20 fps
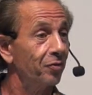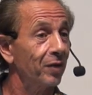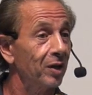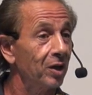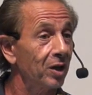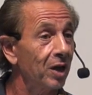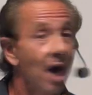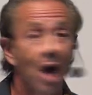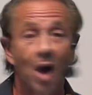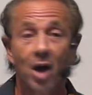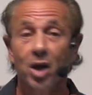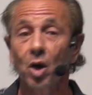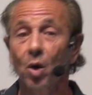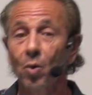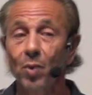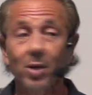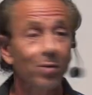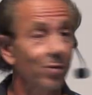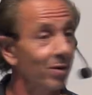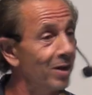fell into it. You know,
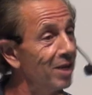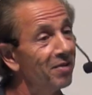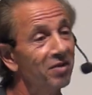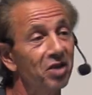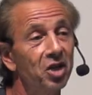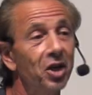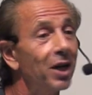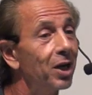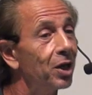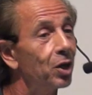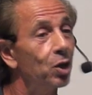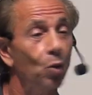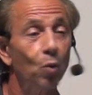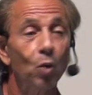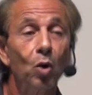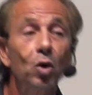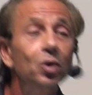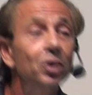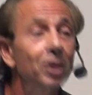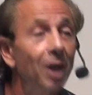we weren't even checking the
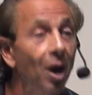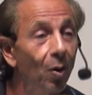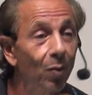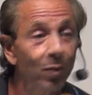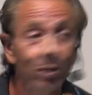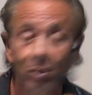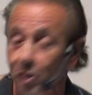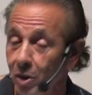words out. We were